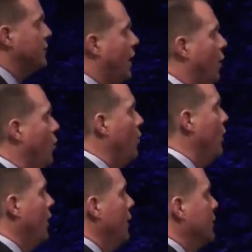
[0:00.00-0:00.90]

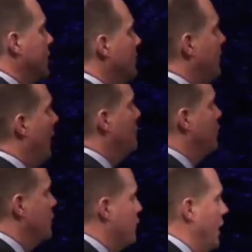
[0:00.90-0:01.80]
go, sometimes
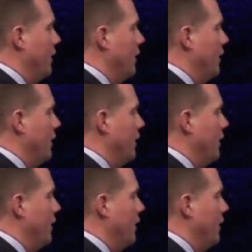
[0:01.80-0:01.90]
we try to